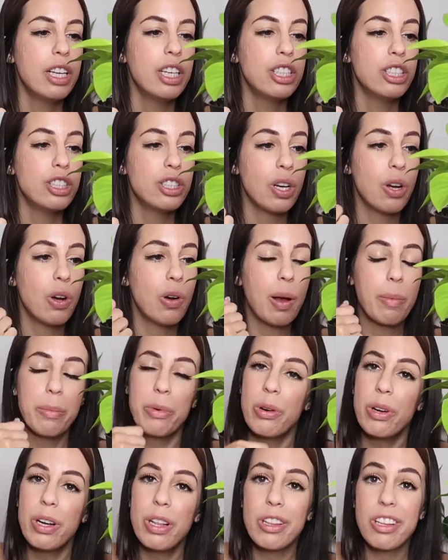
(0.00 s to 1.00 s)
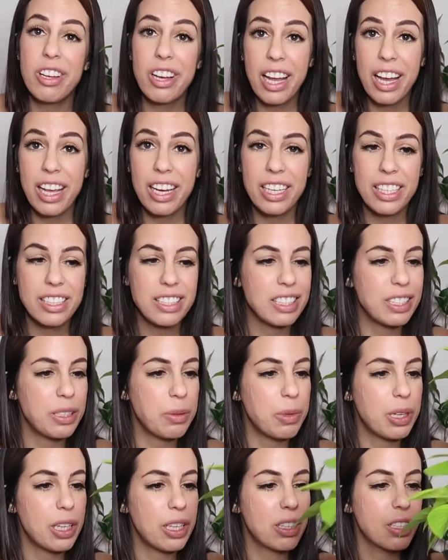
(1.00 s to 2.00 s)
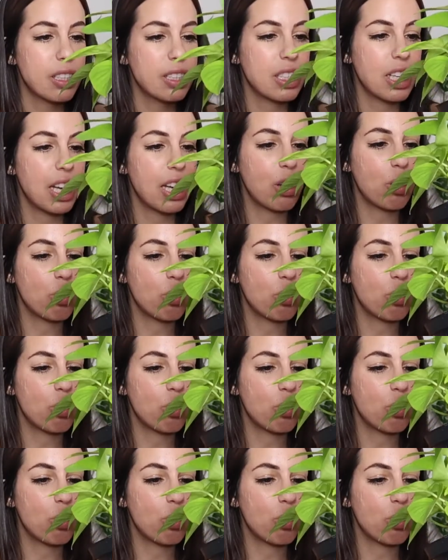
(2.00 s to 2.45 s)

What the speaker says: So I'm going to look at it, see what it looks like,